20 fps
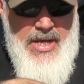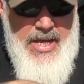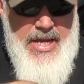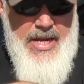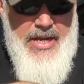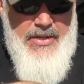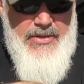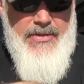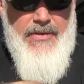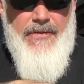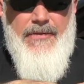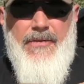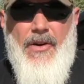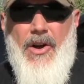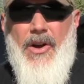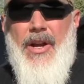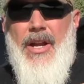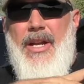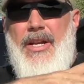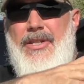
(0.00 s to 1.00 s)
it is
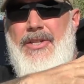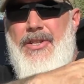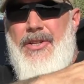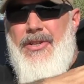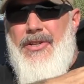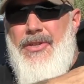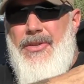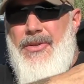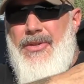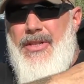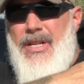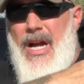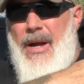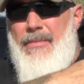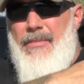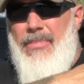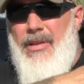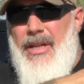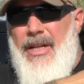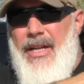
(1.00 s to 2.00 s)
far easier to
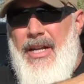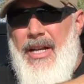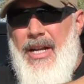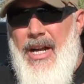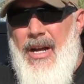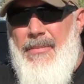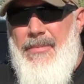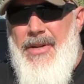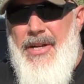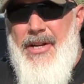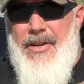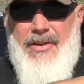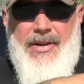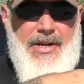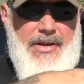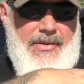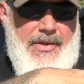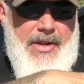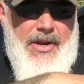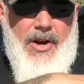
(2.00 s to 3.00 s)
stop bleeding up here
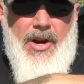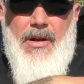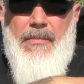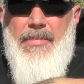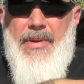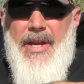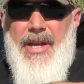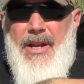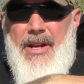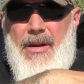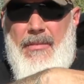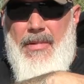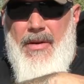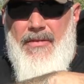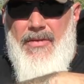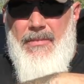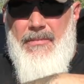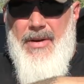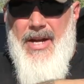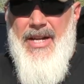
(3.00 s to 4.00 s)
near the armpit
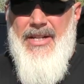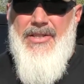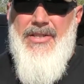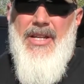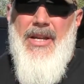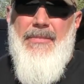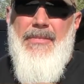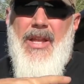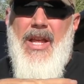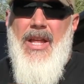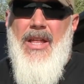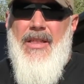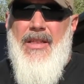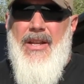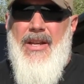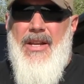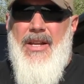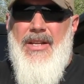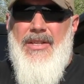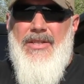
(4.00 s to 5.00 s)
above the bicep
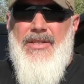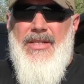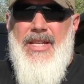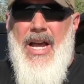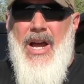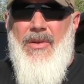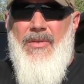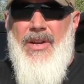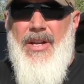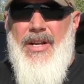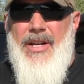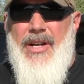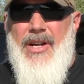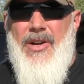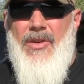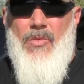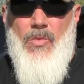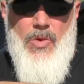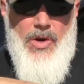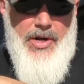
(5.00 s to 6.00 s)
than it is down
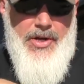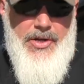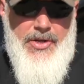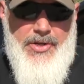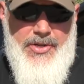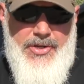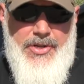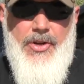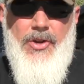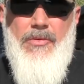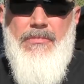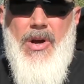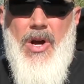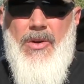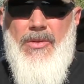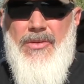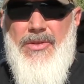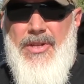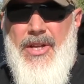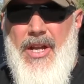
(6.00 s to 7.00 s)
here where your two
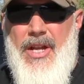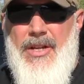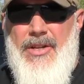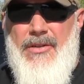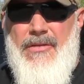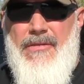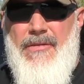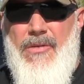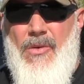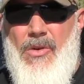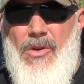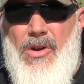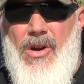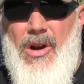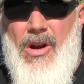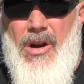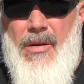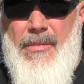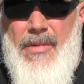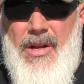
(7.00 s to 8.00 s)
bones in your
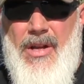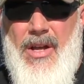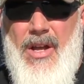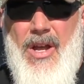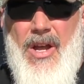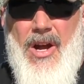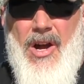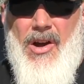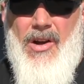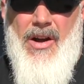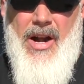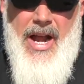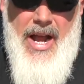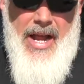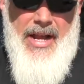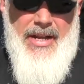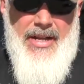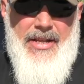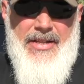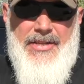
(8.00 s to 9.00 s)
forearm are
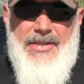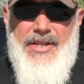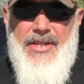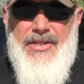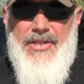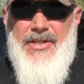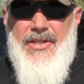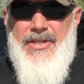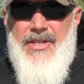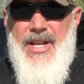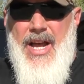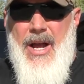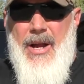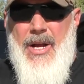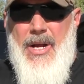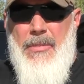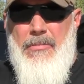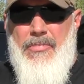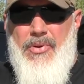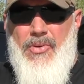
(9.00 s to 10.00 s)
at. If this does not
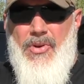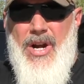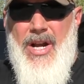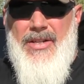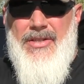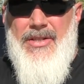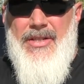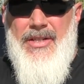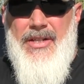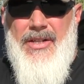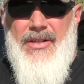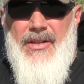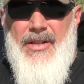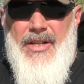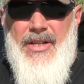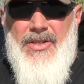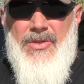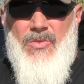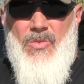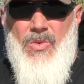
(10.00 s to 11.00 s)
compress
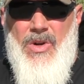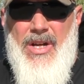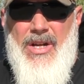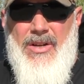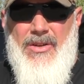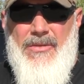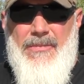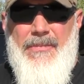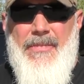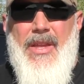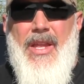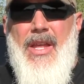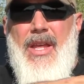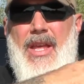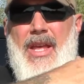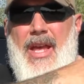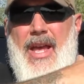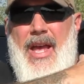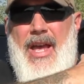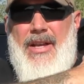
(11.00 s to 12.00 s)
nearly as well
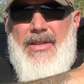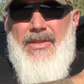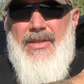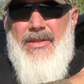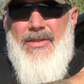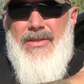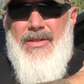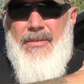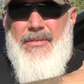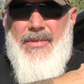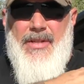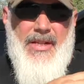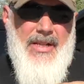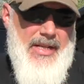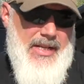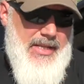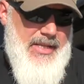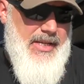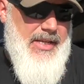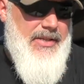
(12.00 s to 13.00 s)
as something
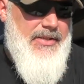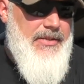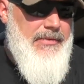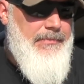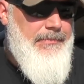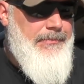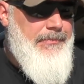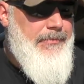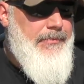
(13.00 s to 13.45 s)
like this.